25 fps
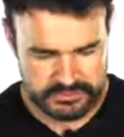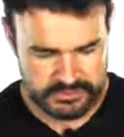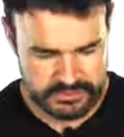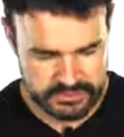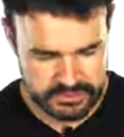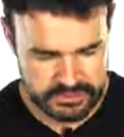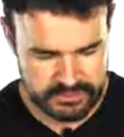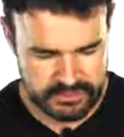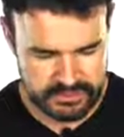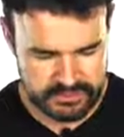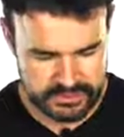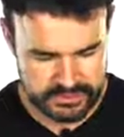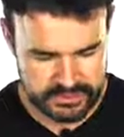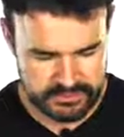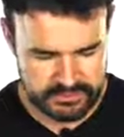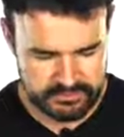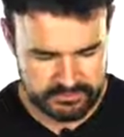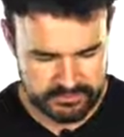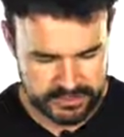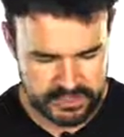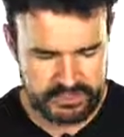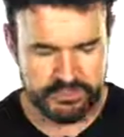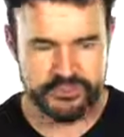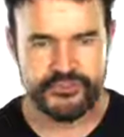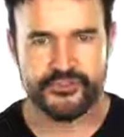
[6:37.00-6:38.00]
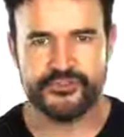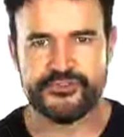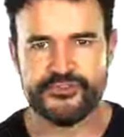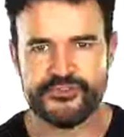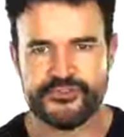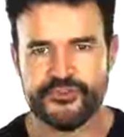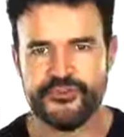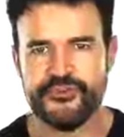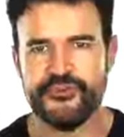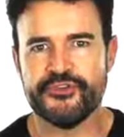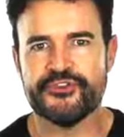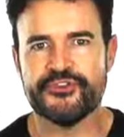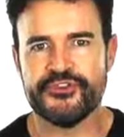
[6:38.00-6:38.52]
get used
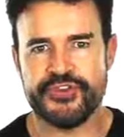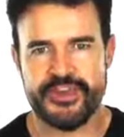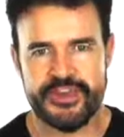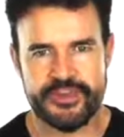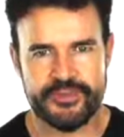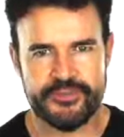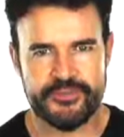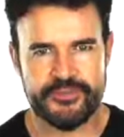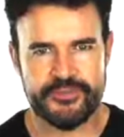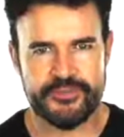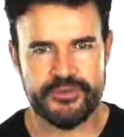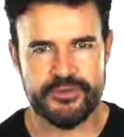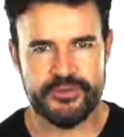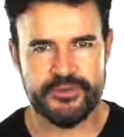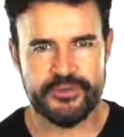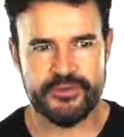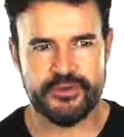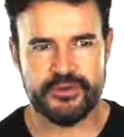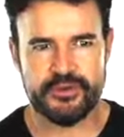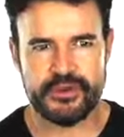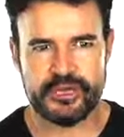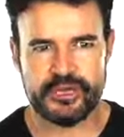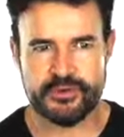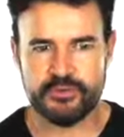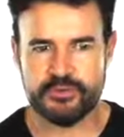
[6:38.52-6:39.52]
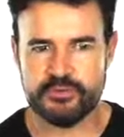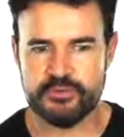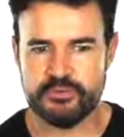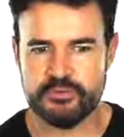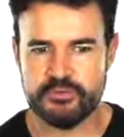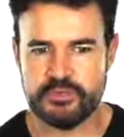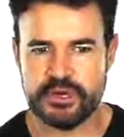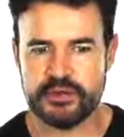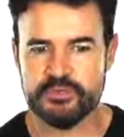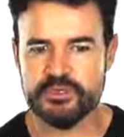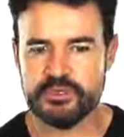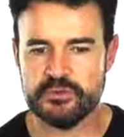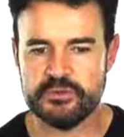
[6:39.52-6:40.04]
to using it. You know,
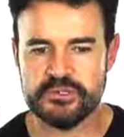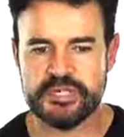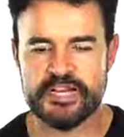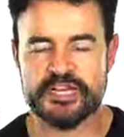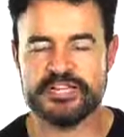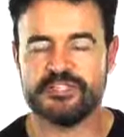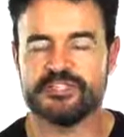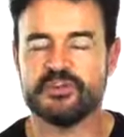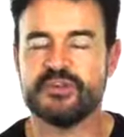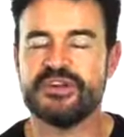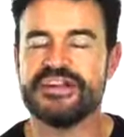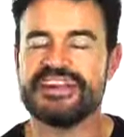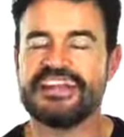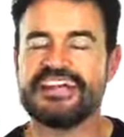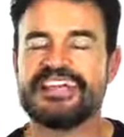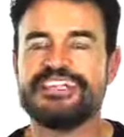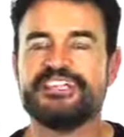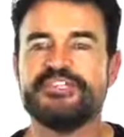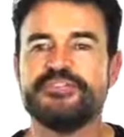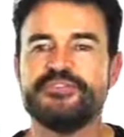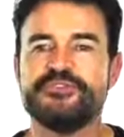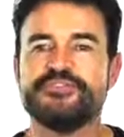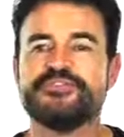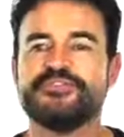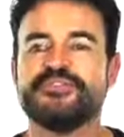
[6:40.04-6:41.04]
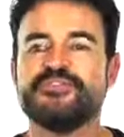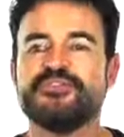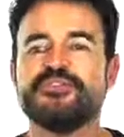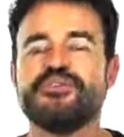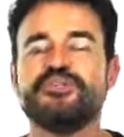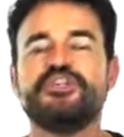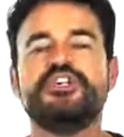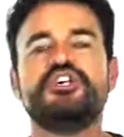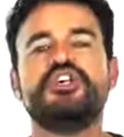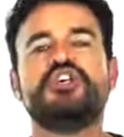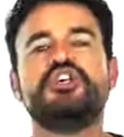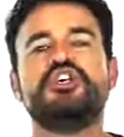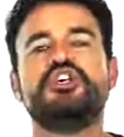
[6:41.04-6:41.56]
acostumbraros a usar eso. Get used to
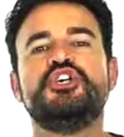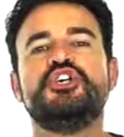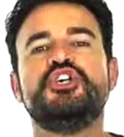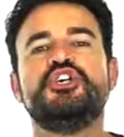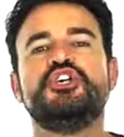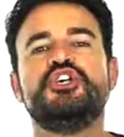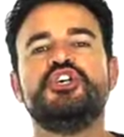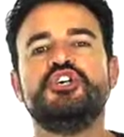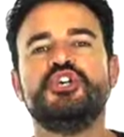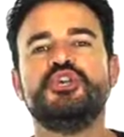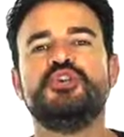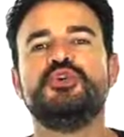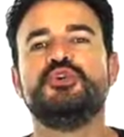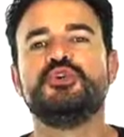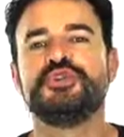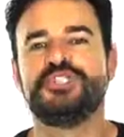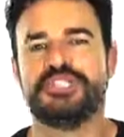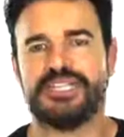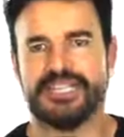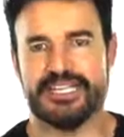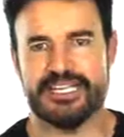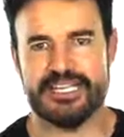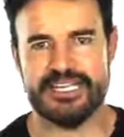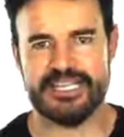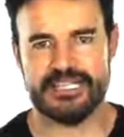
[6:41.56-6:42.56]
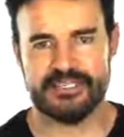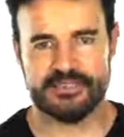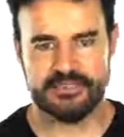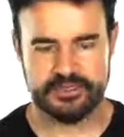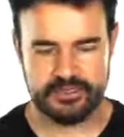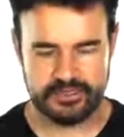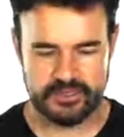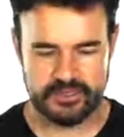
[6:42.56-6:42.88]
using it.